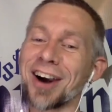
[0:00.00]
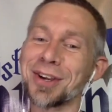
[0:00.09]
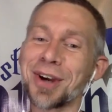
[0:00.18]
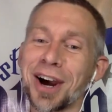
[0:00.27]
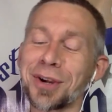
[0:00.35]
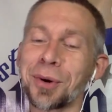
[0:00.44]

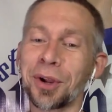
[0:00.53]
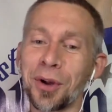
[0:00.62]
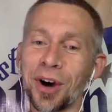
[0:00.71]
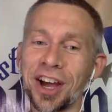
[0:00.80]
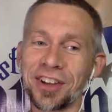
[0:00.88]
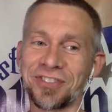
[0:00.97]
you a
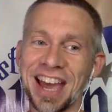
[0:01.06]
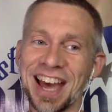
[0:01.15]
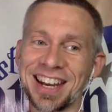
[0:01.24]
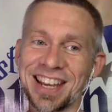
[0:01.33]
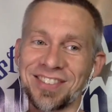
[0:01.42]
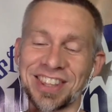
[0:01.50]
loyal
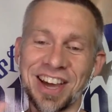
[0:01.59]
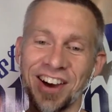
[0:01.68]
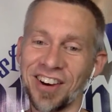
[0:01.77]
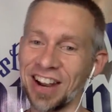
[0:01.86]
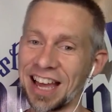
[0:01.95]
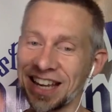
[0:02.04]
fan even
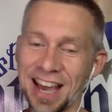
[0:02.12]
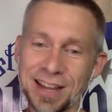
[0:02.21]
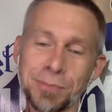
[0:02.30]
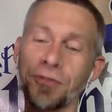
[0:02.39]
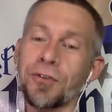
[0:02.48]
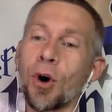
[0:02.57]
though like
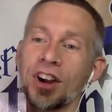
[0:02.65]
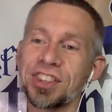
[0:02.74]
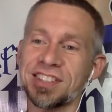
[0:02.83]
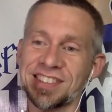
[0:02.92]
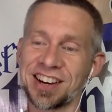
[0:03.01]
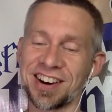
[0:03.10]
before
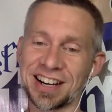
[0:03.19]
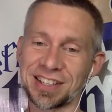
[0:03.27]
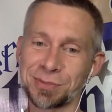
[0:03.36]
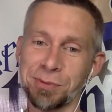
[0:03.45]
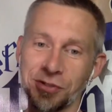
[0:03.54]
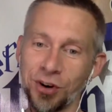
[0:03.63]
the
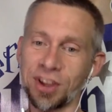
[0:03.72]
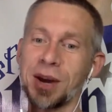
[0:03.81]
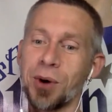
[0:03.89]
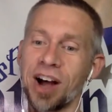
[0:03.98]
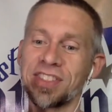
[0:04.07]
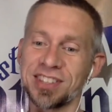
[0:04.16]
series, before
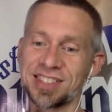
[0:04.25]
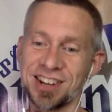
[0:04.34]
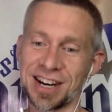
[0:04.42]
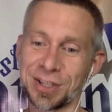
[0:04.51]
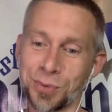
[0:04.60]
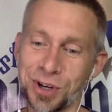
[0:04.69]
they won the
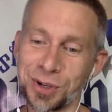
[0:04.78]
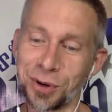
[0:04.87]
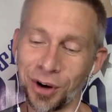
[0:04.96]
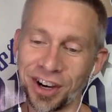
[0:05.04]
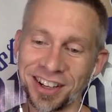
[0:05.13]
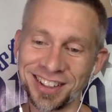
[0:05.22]
series, were you
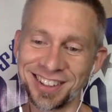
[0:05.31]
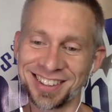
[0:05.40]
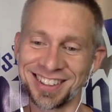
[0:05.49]
loyal?